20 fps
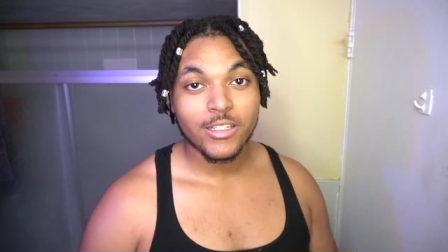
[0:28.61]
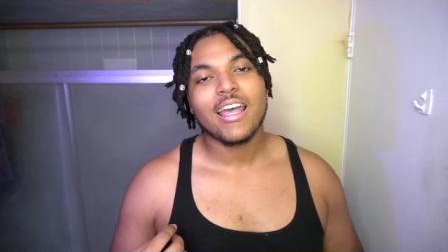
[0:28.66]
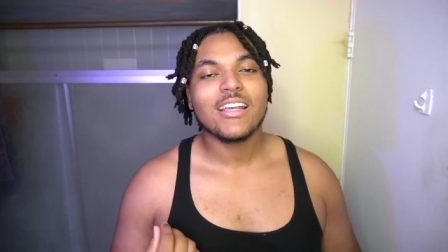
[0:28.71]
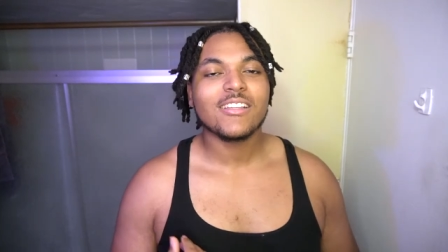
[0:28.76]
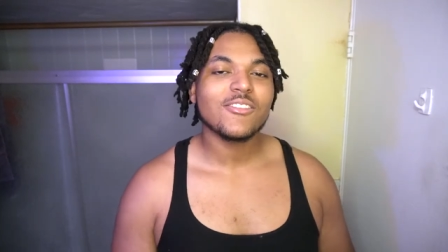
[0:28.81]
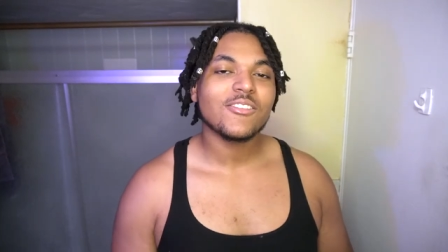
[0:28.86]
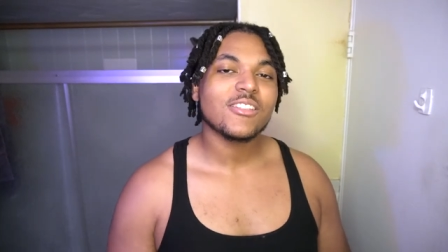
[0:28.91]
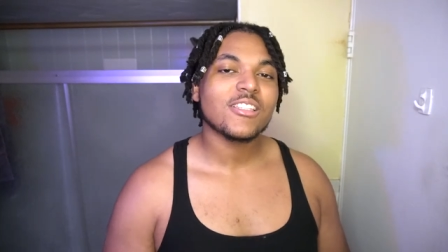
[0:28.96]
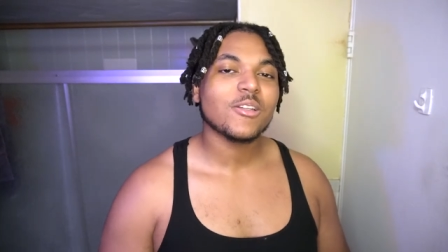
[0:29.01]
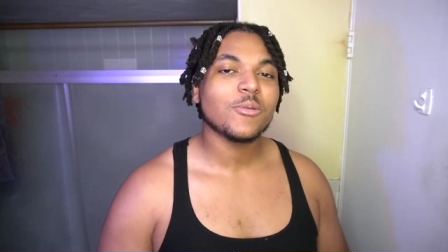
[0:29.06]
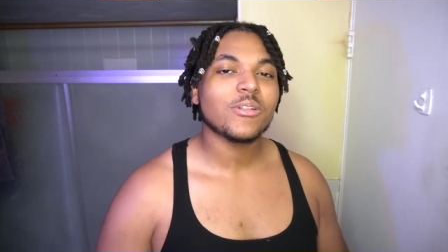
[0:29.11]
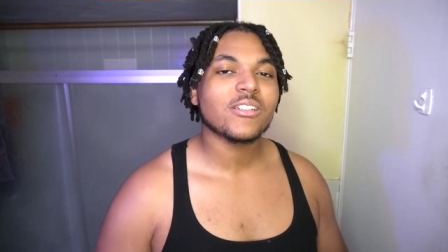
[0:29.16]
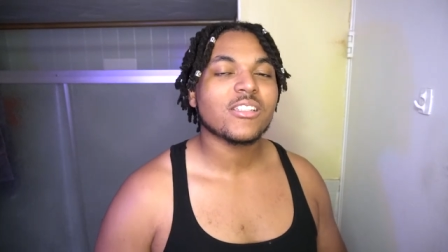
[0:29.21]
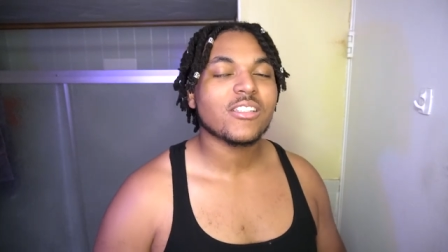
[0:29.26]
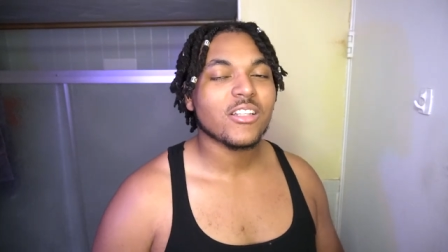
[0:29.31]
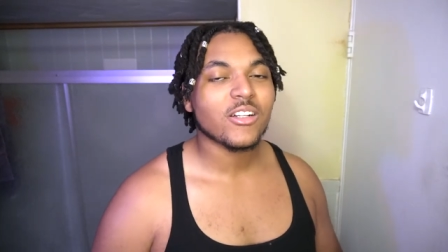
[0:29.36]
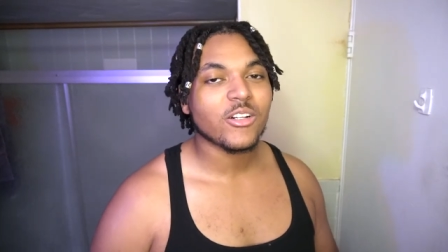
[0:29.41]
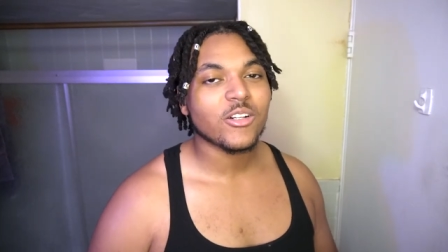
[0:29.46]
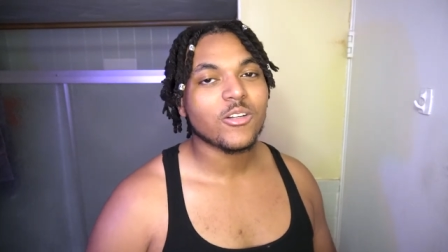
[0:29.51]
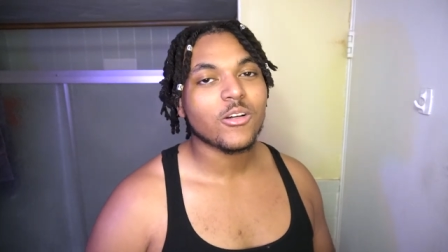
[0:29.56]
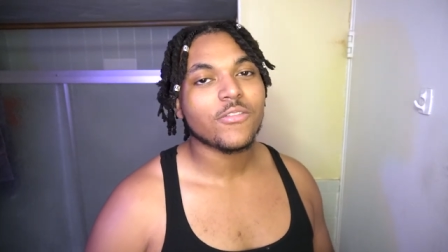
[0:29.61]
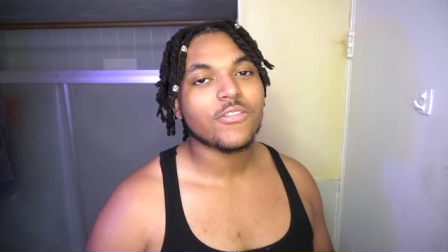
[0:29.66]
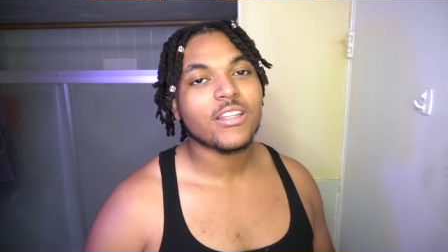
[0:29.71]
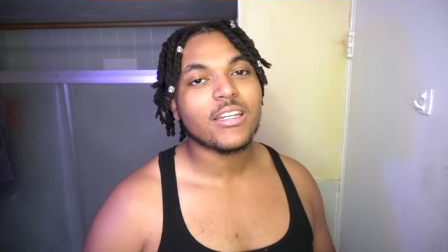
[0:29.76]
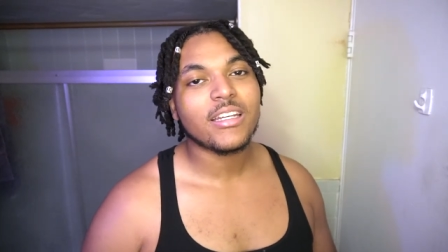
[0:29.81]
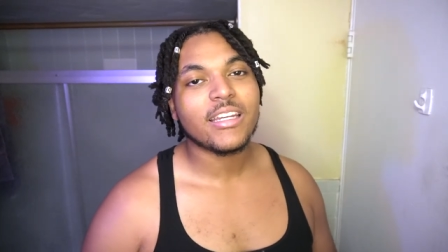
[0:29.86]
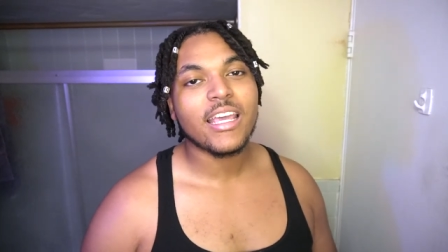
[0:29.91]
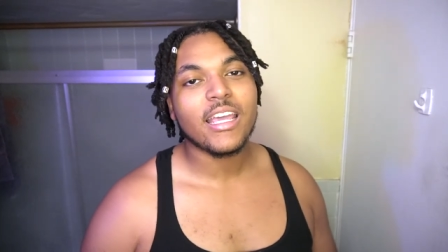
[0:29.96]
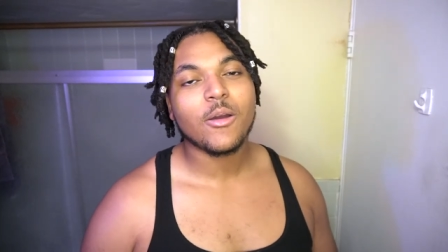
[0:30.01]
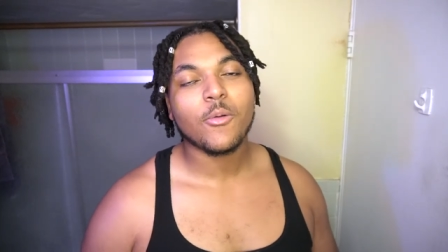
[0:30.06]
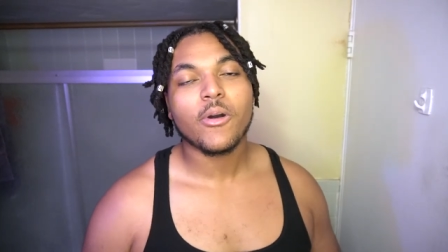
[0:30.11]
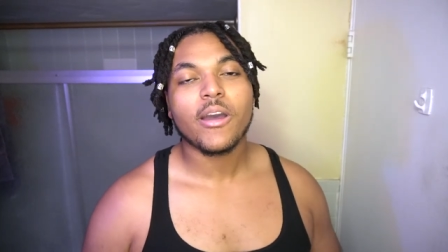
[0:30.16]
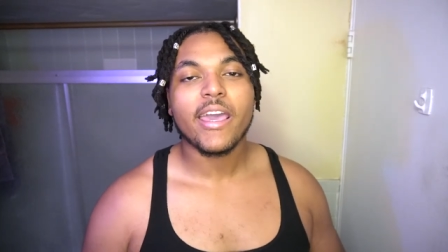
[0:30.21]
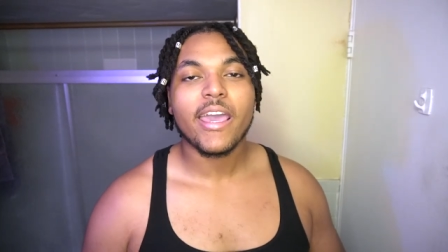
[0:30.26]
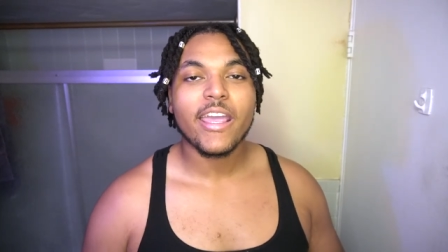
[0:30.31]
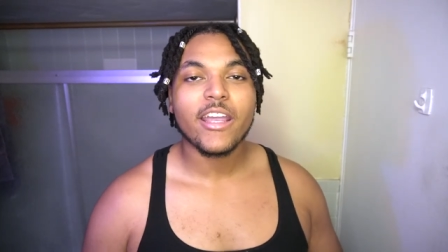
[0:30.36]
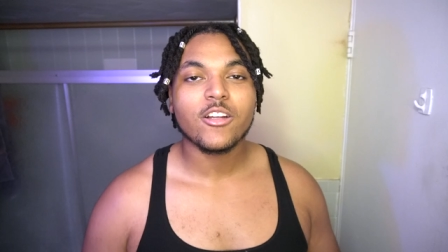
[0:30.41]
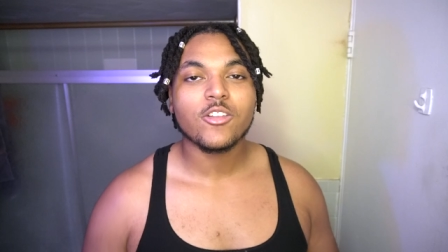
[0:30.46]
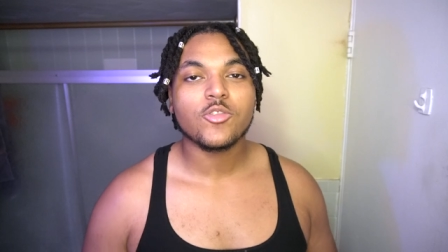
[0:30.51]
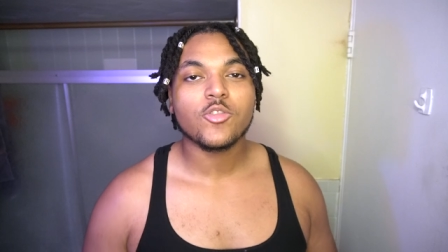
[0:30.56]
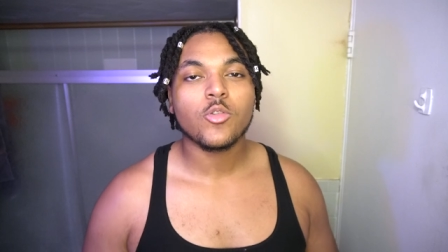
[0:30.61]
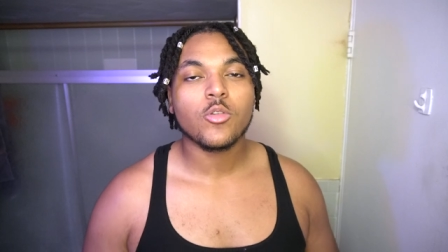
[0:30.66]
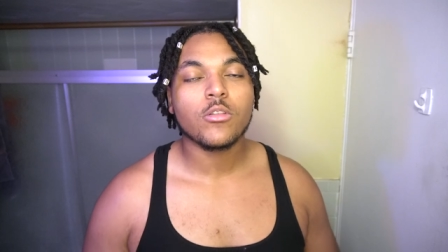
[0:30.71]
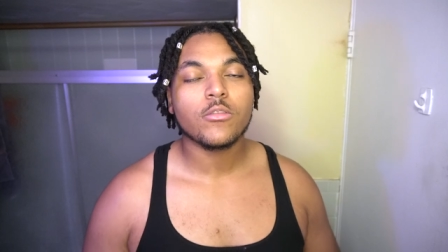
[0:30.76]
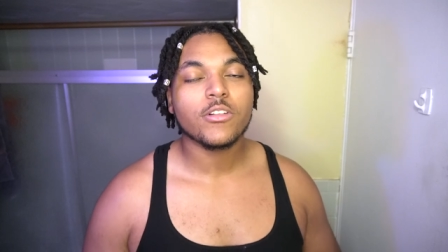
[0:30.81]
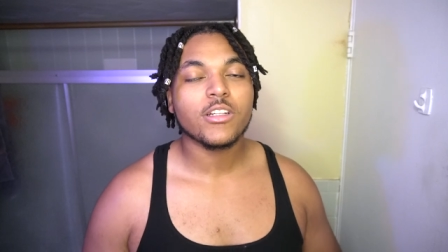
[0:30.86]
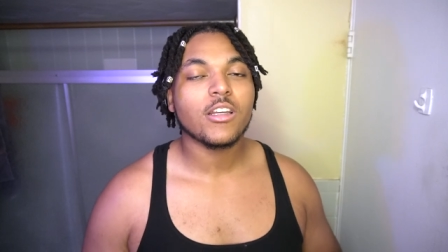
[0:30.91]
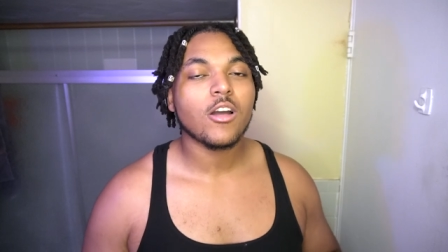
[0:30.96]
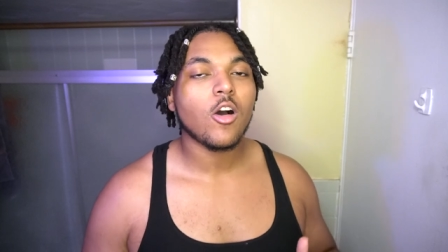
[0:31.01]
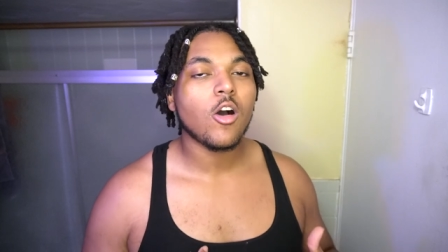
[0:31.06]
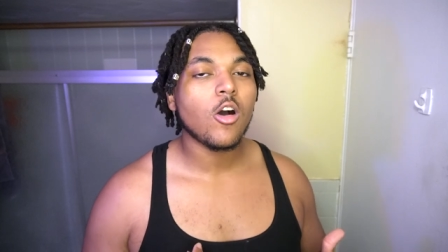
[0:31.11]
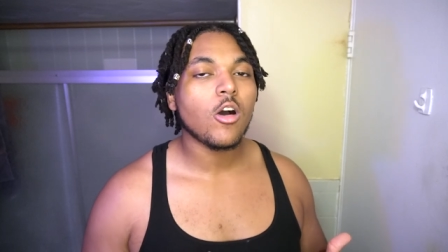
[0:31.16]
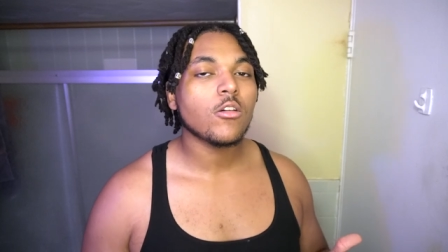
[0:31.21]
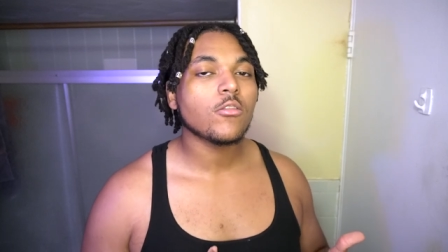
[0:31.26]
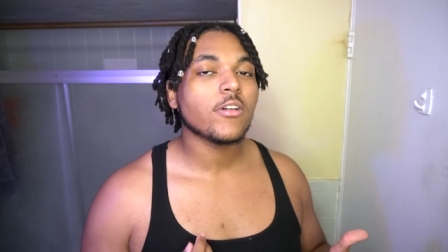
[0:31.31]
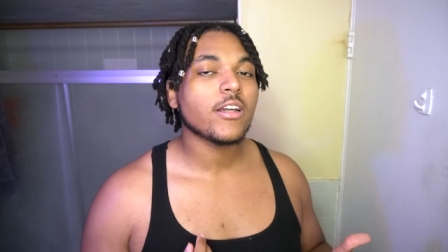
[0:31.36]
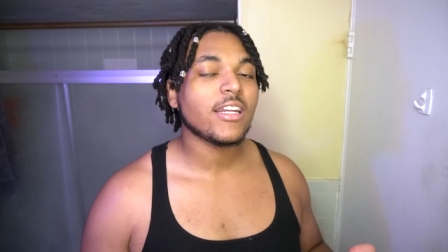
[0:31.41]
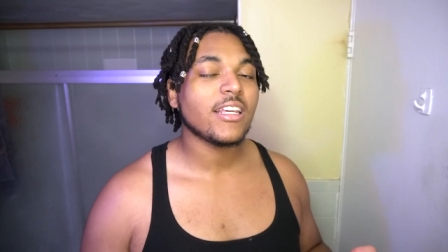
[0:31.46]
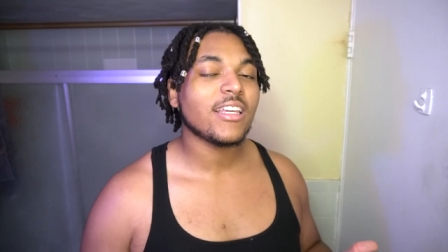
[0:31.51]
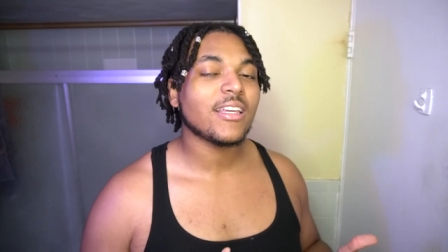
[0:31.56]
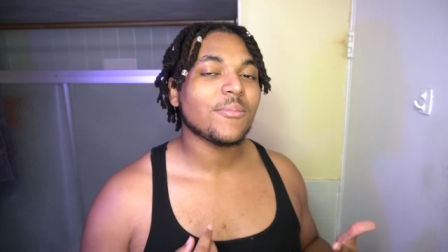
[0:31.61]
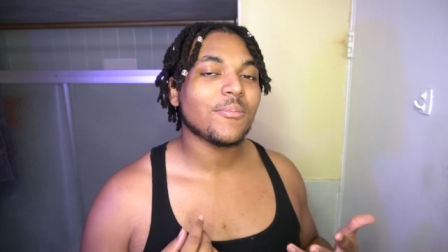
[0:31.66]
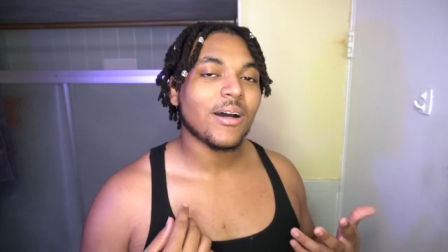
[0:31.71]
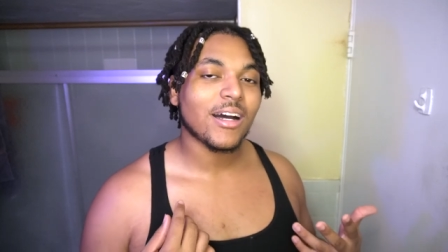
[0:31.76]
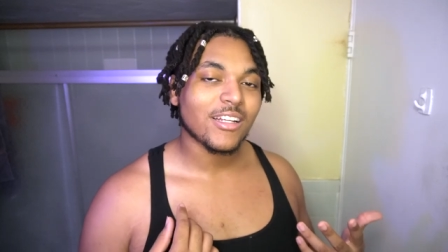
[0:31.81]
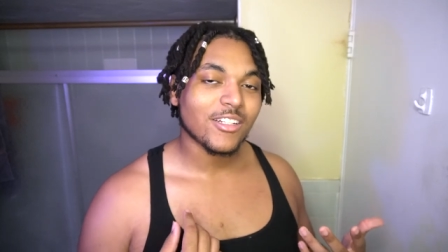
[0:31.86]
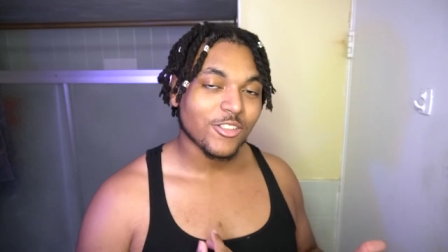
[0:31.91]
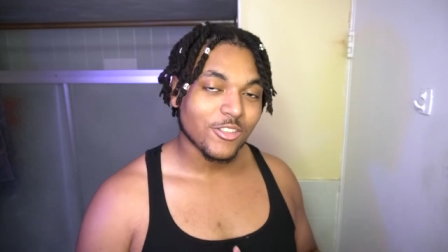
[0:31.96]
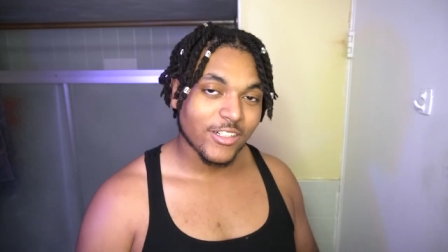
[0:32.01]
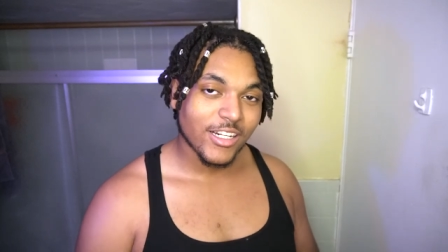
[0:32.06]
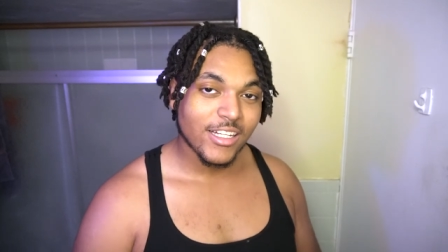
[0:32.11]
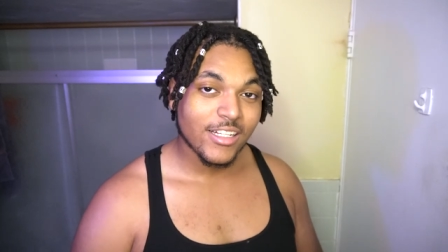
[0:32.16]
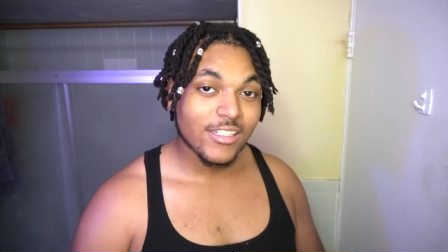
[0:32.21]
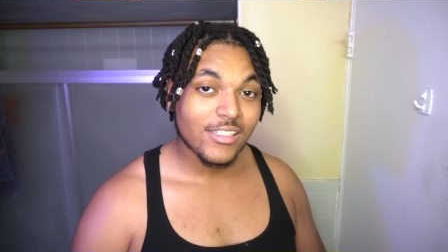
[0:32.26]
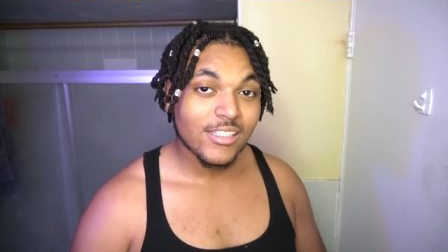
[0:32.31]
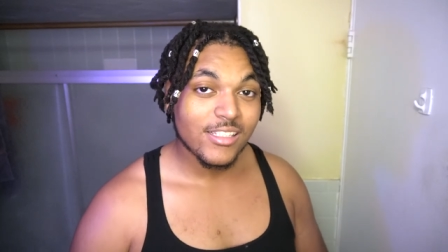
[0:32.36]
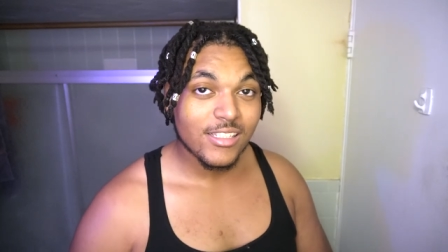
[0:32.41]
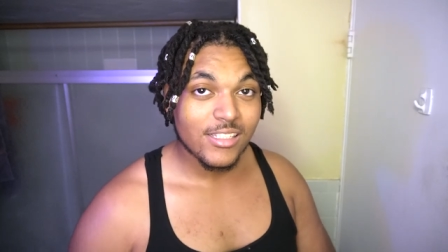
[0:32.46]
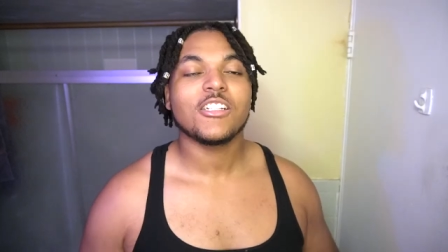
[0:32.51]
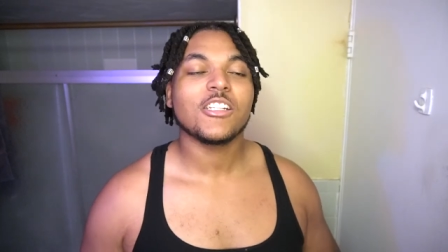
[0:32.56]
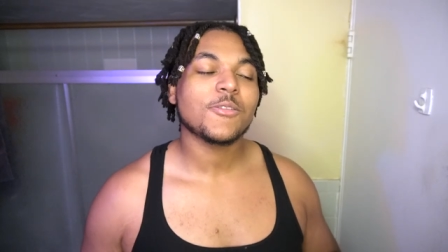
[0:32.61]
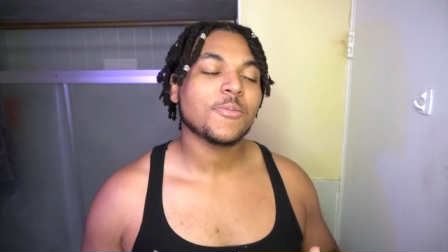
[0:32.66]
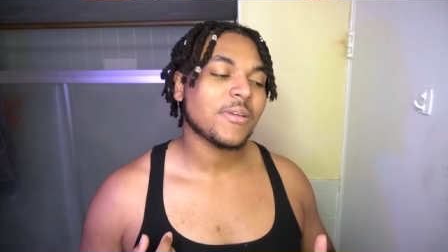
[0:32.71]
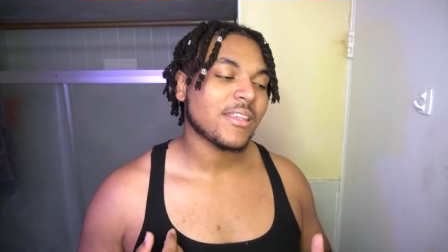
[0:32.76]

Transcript: As you see, we're starting off the day with hair jewelry already in my dreads. Just